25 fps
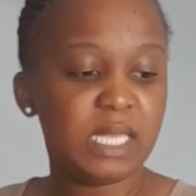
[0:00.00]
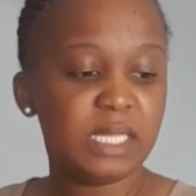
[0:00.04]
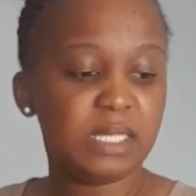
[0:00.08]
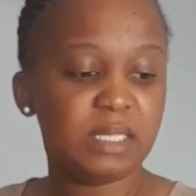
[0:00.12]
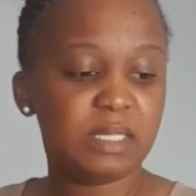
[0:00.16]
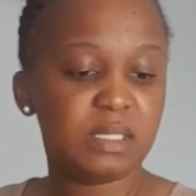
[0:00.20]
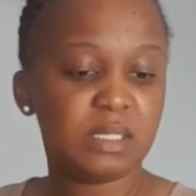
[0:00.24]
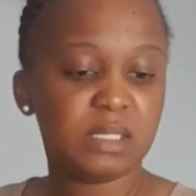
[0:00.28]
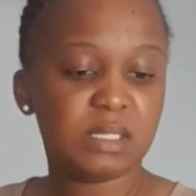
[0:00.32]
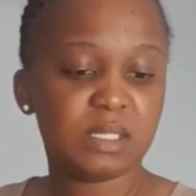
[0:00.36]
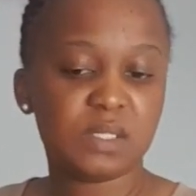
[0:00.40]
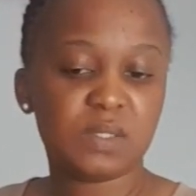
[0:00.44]

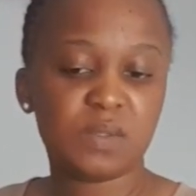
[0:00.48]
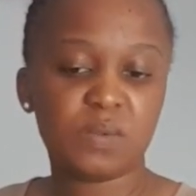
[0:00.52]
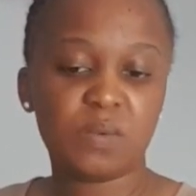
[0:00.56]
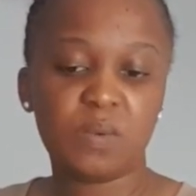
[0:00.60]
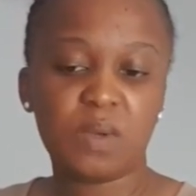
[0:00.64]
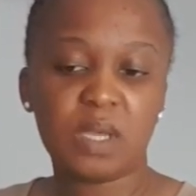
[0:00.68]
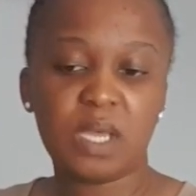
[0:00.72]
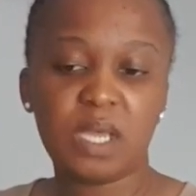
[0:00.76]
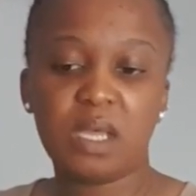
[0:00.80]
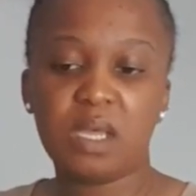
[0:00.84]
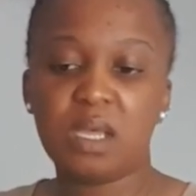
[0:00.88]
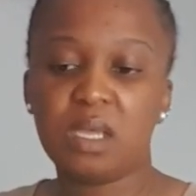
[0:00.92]
This
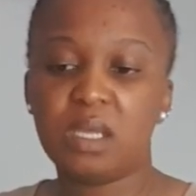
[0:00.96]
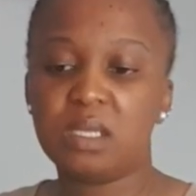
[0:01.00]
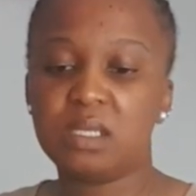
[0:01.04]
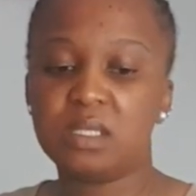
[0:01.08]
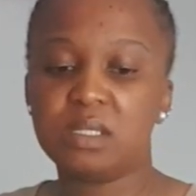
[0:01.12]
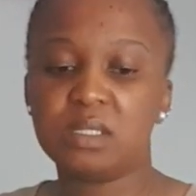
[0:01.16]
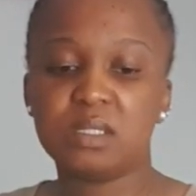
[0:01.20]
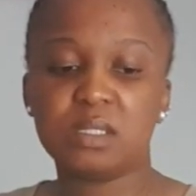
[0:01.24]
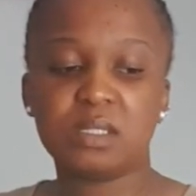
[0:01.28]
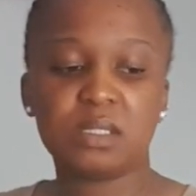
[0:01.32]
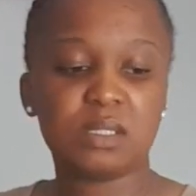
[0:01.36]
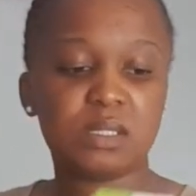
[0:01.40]

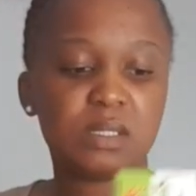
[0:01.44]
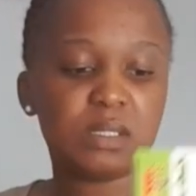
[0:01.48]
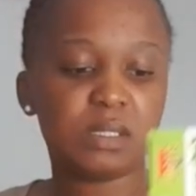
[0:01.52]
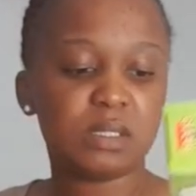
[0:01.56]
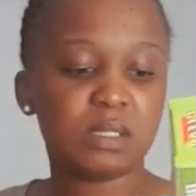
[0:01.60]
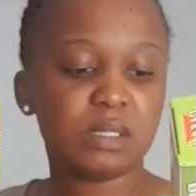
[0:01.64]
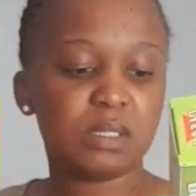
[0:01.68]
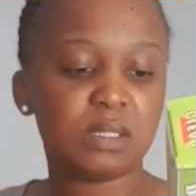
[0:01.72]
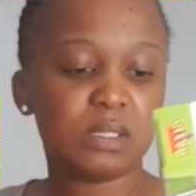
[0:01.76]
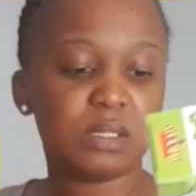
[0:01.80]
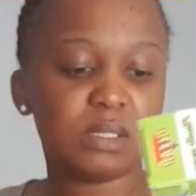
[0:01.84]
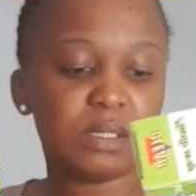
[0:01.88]

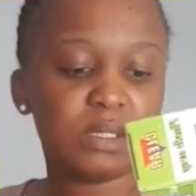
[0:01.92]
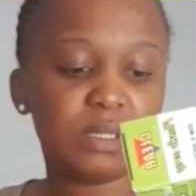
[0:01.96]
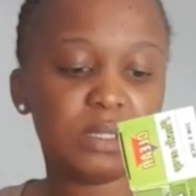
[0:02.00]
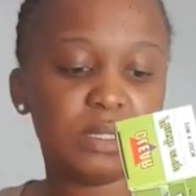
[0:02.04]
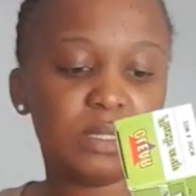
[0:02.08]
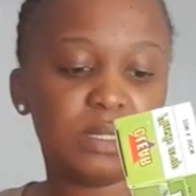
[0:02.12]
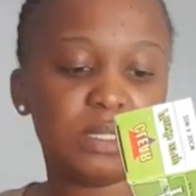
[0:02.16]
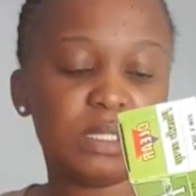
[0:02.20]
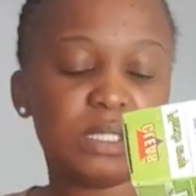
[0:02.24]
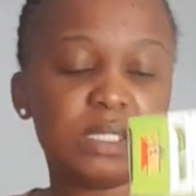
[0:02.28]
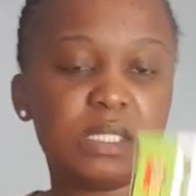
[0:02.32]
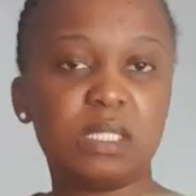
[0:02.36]
was
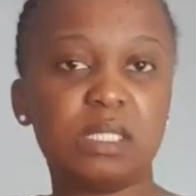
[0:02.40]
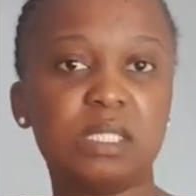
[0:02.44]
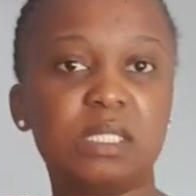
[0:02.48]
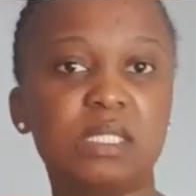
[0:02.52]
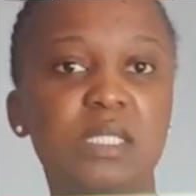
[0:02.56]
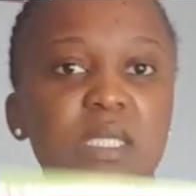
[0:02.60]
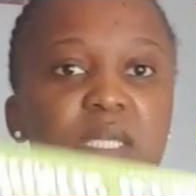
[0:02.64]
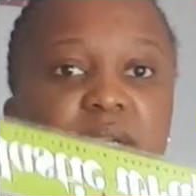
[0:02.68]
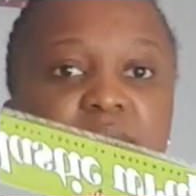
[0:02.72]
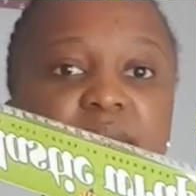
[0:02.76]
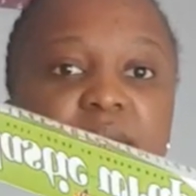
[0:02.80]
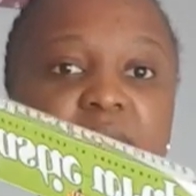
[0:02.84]

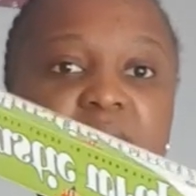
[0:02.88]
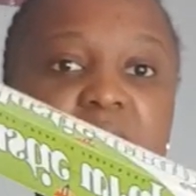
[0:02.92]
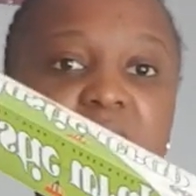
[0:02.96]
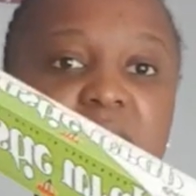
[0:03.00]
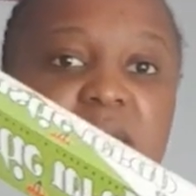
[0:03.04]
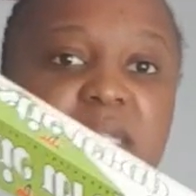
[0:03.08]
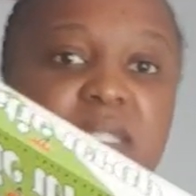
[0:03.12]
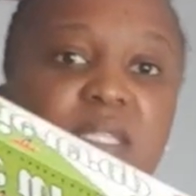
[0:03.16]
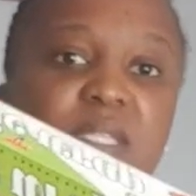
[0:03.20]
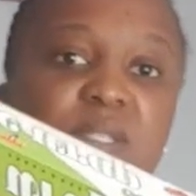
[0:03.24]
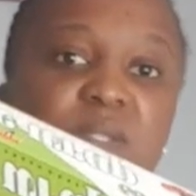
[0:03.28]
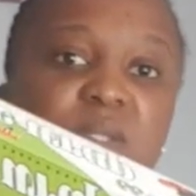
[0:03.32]
16
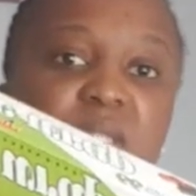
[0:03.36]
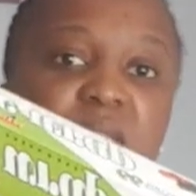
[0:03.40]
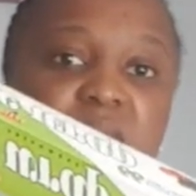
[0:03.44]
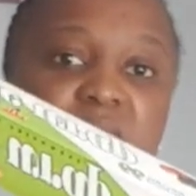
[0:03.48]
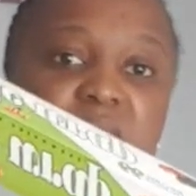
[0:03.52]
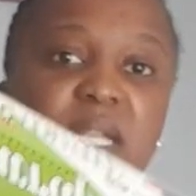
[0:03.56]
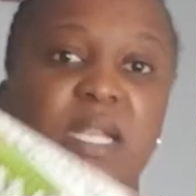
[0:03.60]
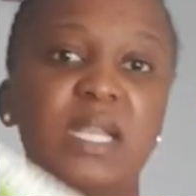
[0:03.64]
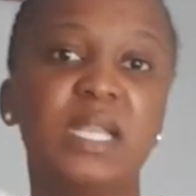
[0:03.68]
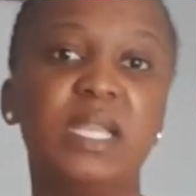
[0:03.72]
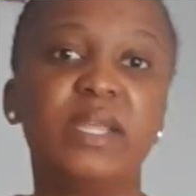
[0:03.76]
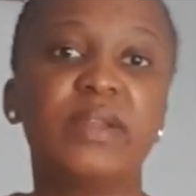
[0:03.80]
rand. This was
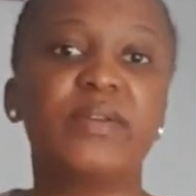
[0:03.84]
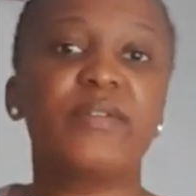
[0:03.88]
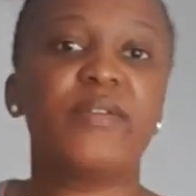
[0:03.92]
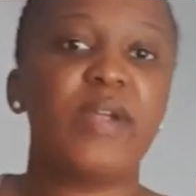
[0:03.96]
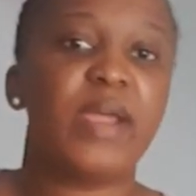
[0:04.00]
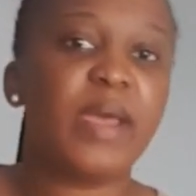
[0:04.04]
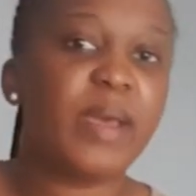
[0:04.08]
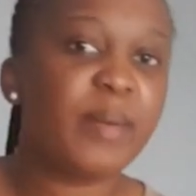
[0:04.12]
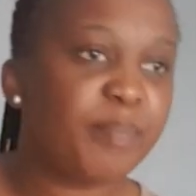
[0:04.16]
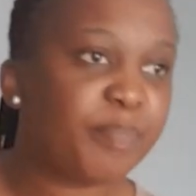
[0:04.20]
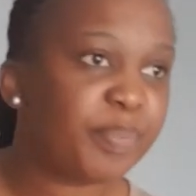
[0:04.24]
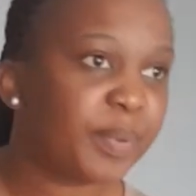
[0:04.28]
the cling
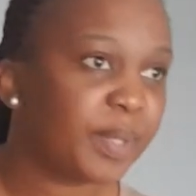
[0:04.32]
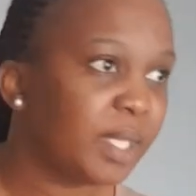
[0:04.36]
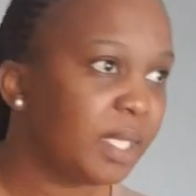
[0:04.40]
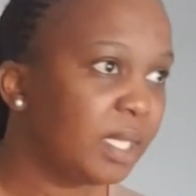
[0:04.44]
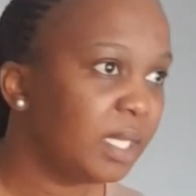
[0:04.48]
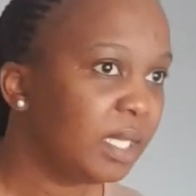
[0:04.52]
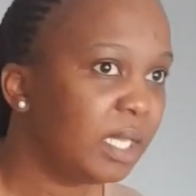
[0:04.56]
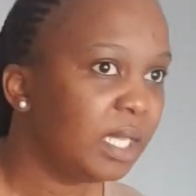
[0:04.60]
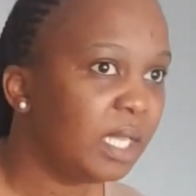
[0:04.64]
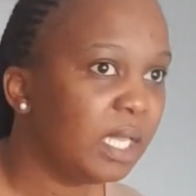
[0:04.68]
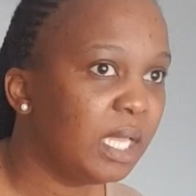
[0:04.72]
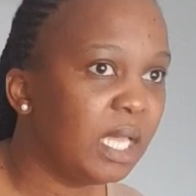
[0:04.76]
wrap,
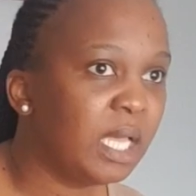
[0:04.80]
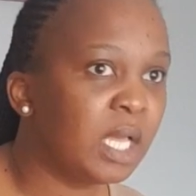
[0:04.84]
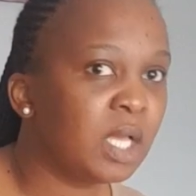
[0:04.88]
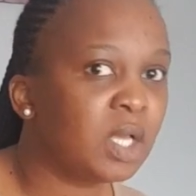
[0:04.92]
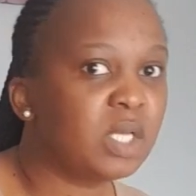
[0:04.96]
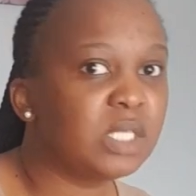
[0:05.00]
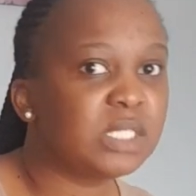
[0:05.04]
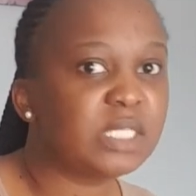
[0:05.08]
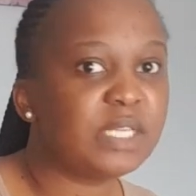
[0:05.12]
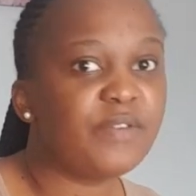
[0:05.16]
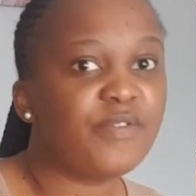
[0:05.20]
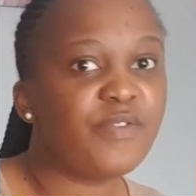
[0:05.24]

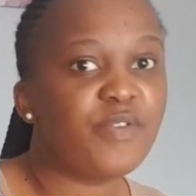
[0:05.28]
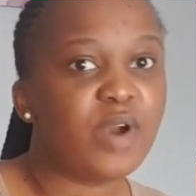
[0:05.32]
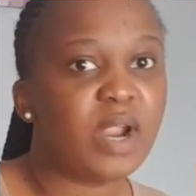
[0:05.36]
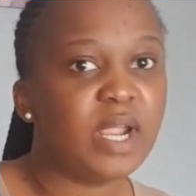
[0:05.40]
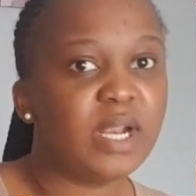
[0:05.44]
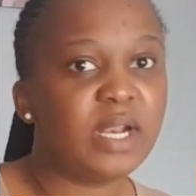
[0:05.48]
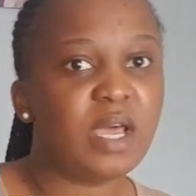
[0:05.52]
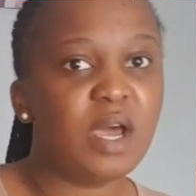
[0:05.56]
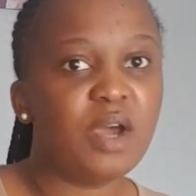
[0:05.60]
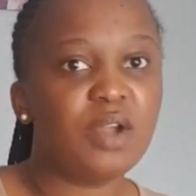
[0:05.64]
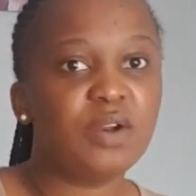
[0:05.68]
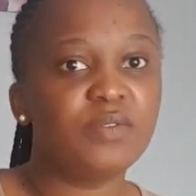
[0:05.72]
because I've
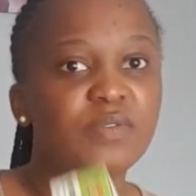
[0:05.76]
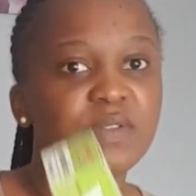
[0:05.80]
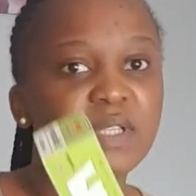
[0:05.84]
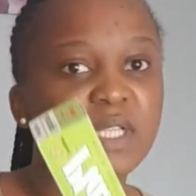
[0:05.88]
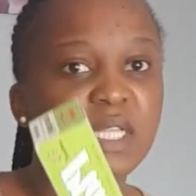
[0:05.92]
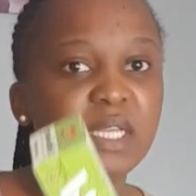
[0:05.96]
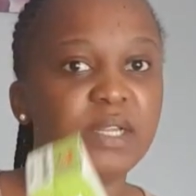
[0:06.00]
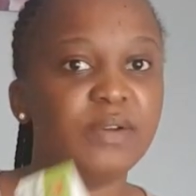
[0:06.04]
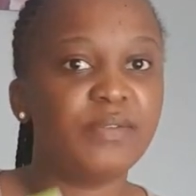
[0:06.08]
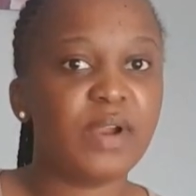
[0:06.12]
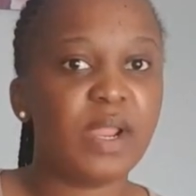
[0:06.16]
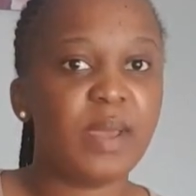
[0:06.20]
run out of
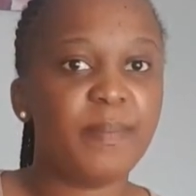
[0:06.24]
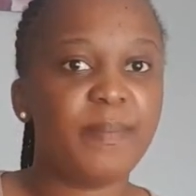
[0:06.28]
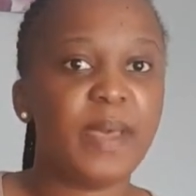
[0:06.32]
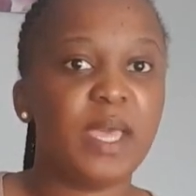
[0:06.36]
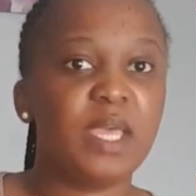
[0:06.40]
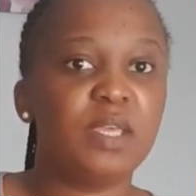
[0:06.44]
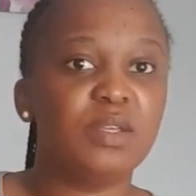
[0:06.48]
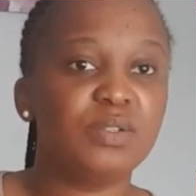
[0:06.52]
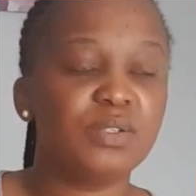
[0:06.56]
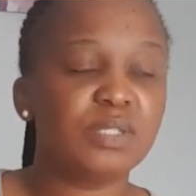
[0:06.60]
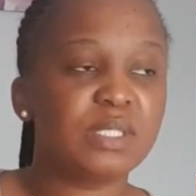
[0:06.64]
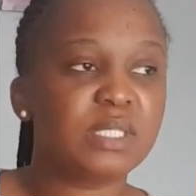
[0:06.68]
cling wrap.
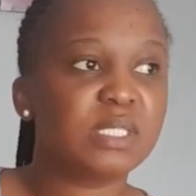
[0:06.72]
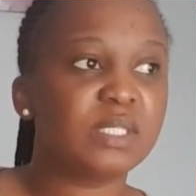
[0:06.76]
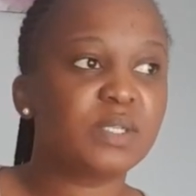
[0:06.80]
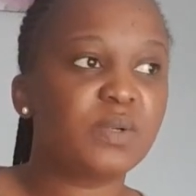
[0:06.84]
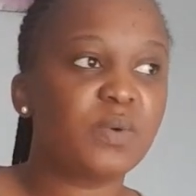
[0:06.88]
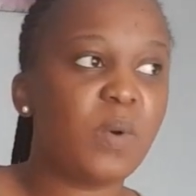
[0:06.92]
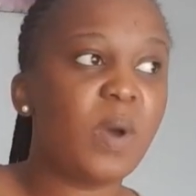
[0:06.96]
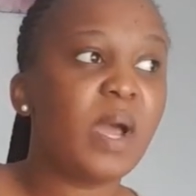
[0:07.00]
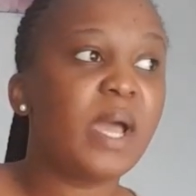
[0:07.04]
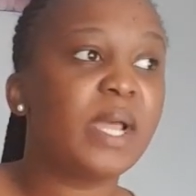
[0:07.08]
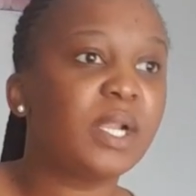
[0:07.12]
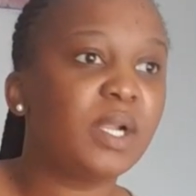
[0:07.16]
I use it
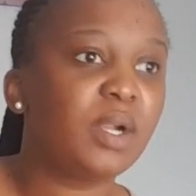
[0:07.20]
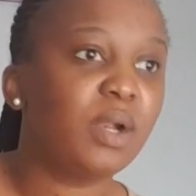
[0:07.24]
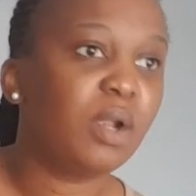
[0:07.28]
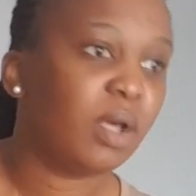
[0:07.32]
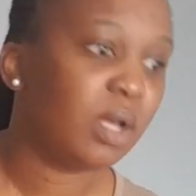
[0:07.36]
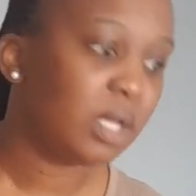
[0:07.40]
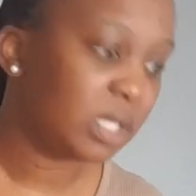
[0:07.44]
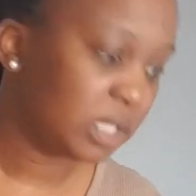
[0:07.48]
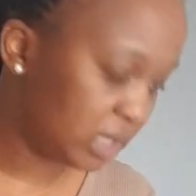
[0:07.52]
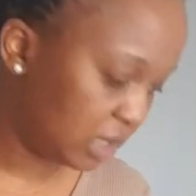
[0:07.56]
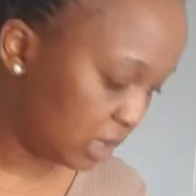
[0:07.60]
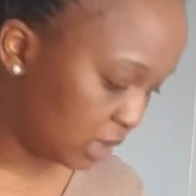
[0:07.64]
quite a
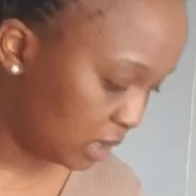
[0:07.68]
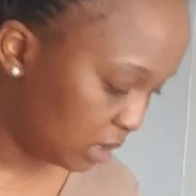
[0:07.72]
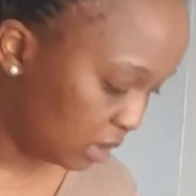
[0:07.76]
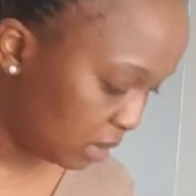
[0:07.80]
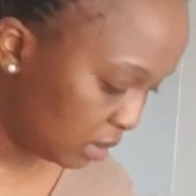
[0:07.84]
lot,